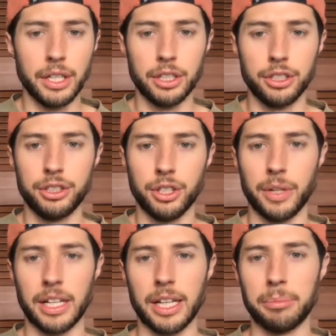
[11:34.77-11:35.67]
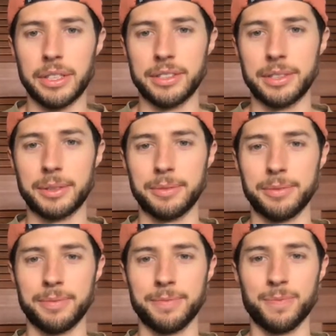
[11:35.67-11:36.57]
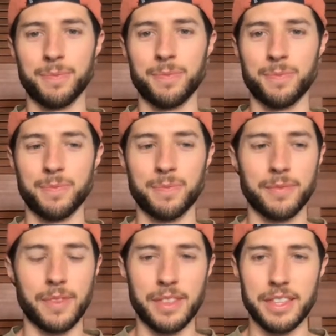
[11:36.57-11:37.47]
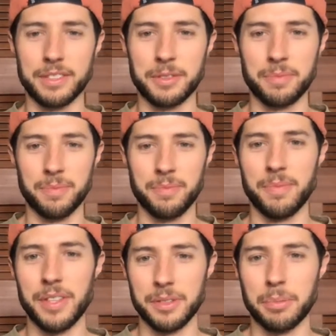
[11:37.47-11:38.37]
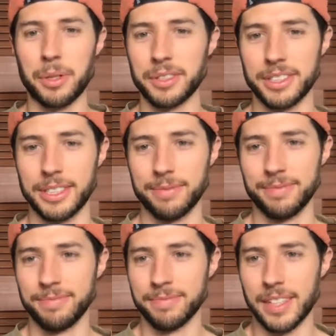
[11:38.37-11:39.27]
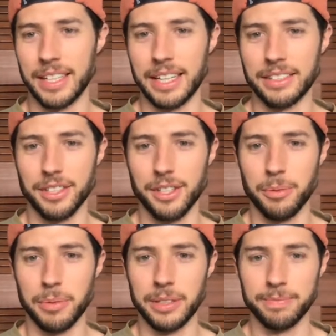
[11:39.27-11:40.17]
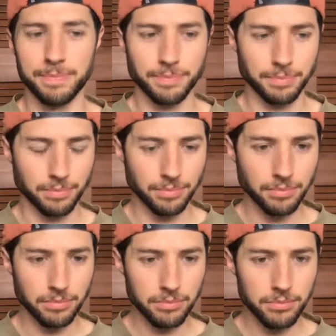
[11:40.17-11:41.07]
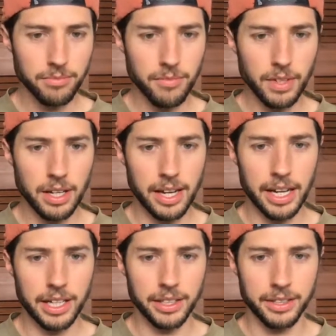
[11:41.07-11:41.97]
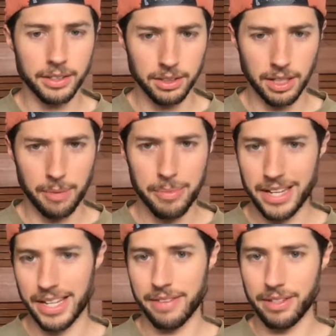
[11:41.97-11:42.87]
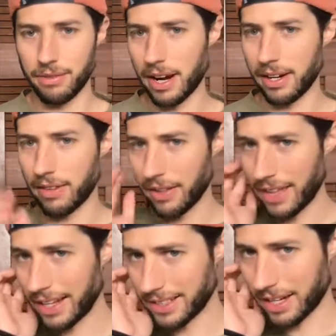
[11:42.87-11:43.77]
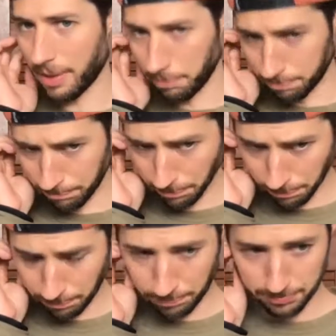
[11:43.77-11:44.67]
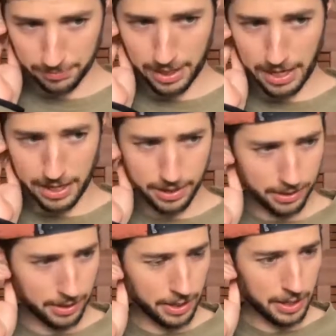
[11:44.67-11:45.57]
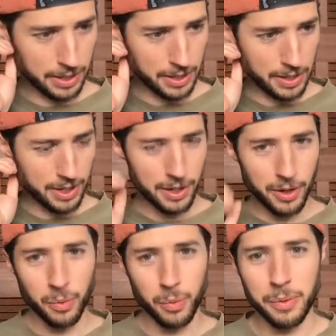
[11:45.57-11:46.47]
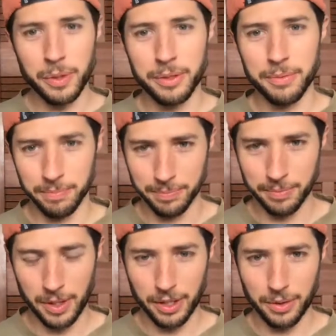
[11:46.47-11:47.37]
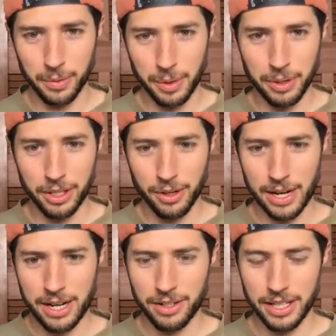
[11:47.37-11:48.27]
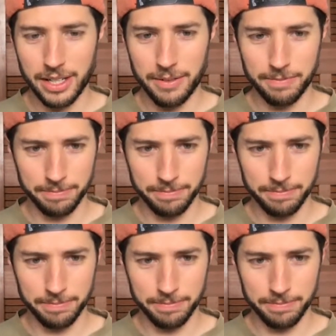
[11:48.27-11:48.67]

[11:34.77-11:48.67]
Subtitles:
showing up as this person and as a human. And I met David right around that time, and we would go out and